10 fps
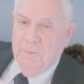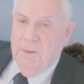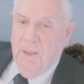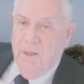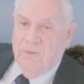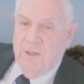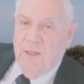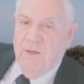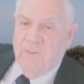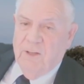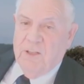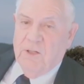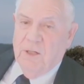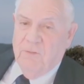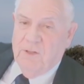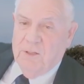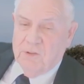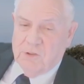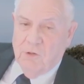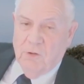I think I think it I think it
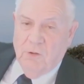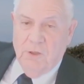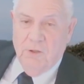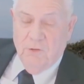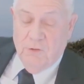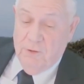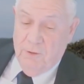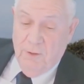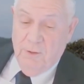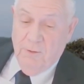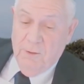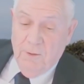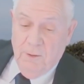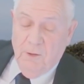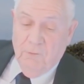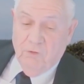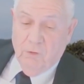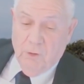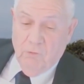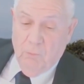certainly is a, a an
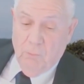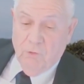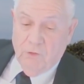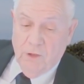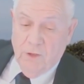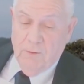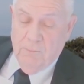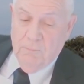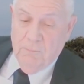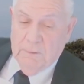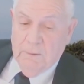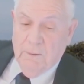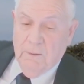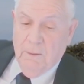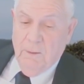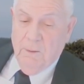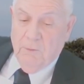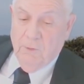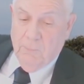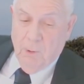unforgivable sin uh,
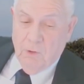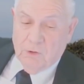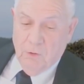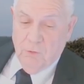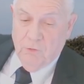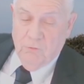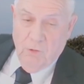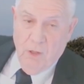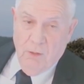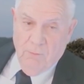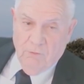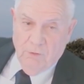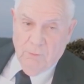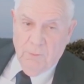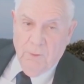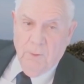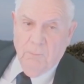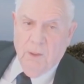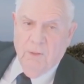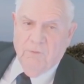to the person who's involved.
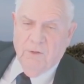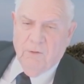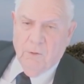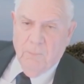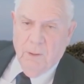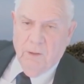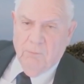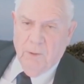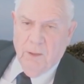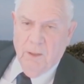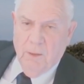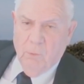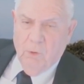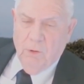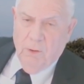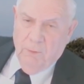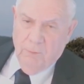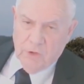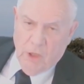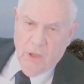But I think there may have been when uh,
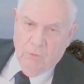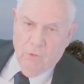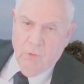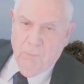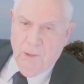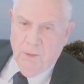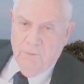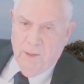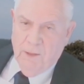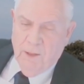John wrote about that.